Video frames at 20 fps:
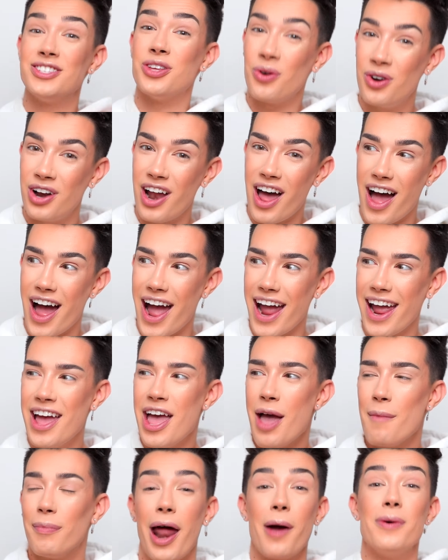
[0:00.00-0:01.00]
and so did I,
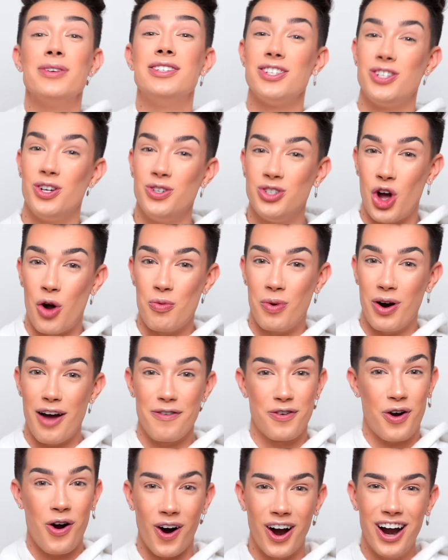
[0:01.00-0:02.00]
but I was sister sober,
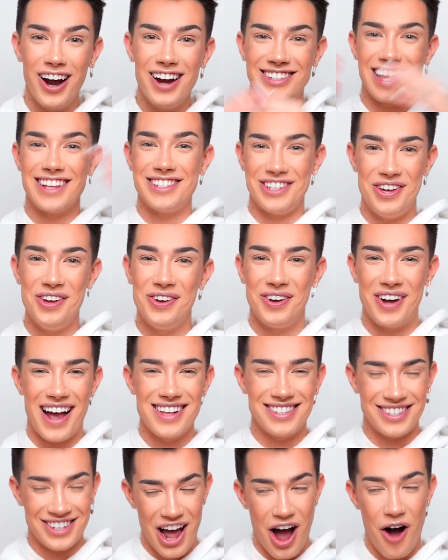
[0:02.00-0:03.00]
of course, as you
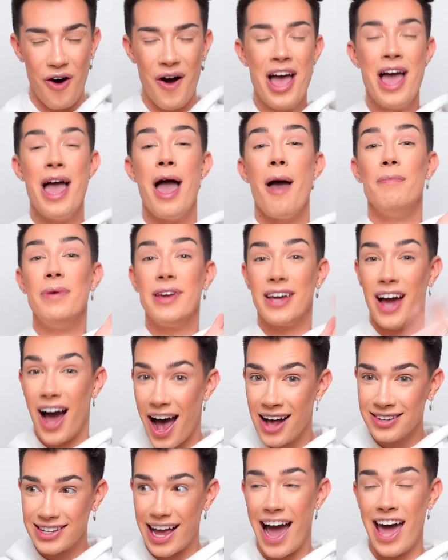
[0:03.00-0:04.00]
guys know,
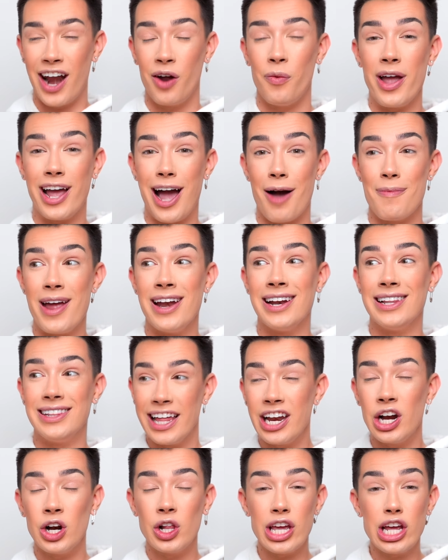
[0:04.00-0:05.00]
because I had to wake up in
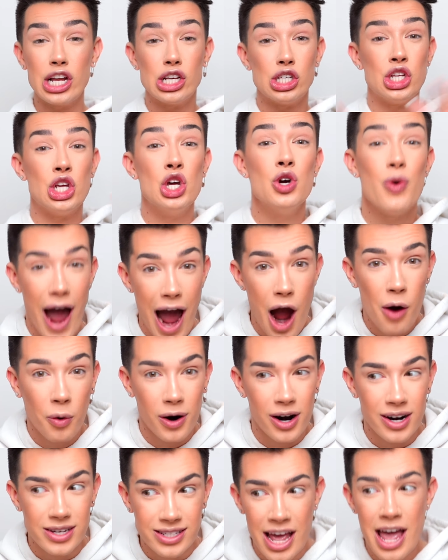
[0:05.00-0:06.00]
literally two
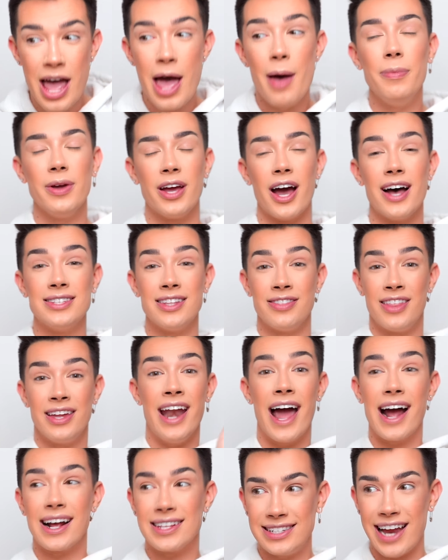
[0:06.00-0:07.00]
hours because the
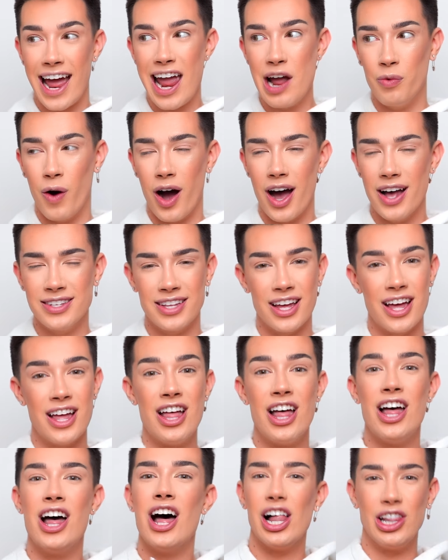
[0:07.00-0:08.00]
next day was
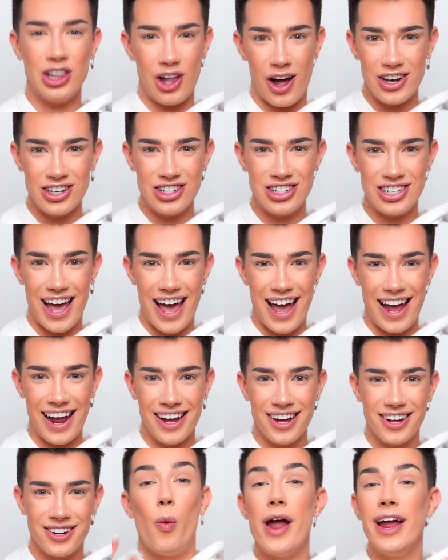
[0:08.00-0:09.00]
launch
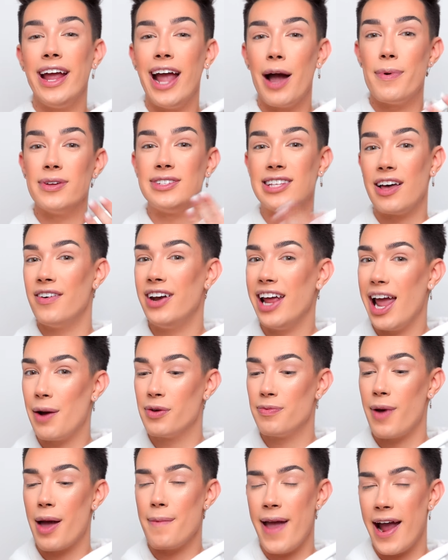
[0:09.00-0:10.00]
day. Waking up at seven A
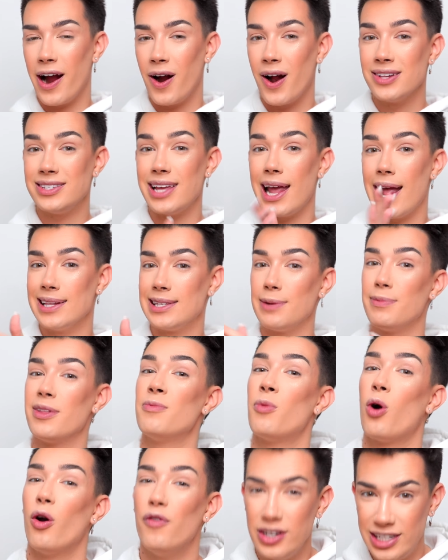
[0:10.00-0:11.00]
M with my parents and some
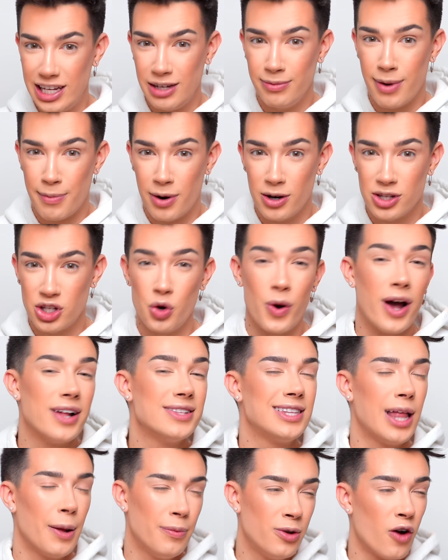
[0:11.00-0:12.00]
of the Morphe team members who
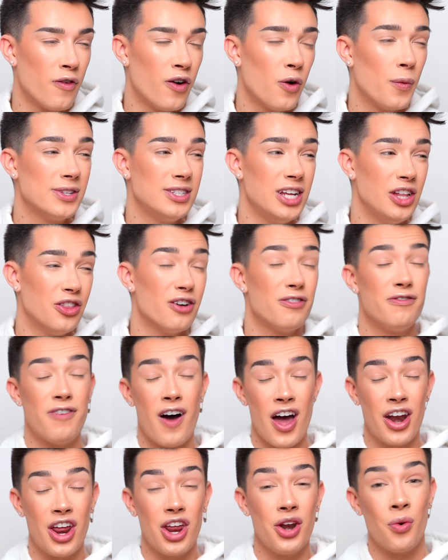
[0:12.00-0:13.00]
had slept over was neither
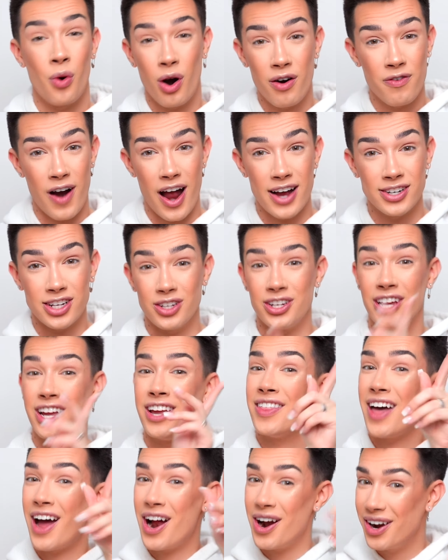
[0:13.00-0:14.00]
fun nor fresh, I'll
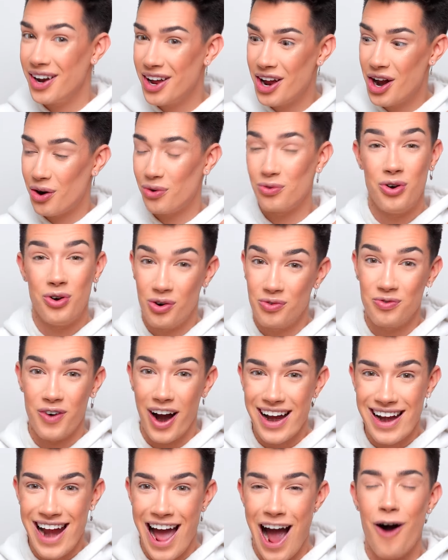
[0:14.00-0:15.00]
tell you that
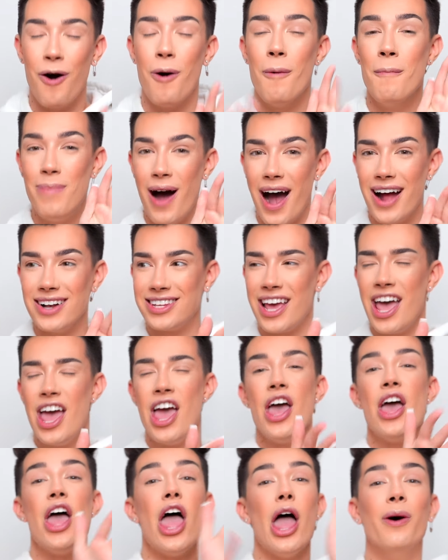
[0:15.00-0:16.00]
right now, but
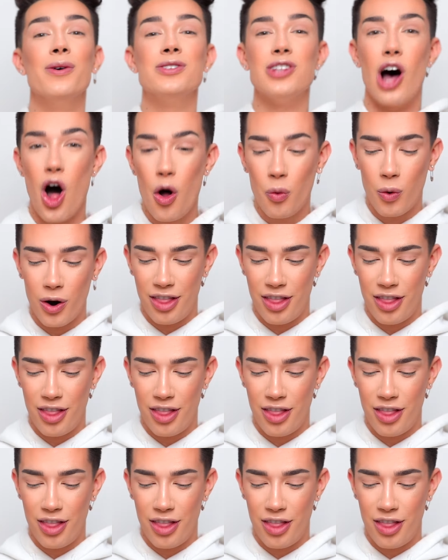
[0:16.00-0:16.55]
it was all